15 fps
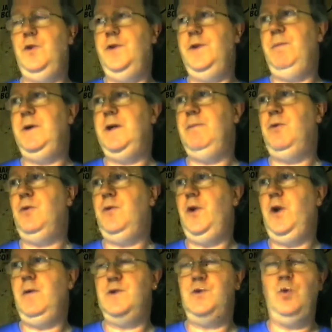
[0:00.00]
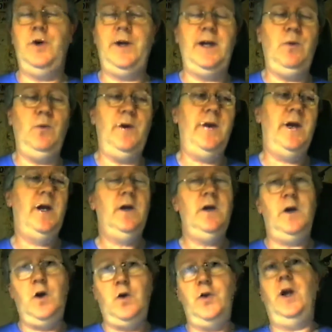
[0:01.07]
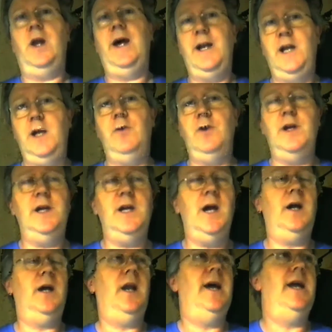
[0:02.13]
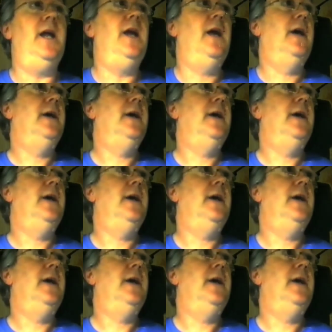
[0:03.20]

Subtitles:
with the people that I was working with, an older lady and a younger lady.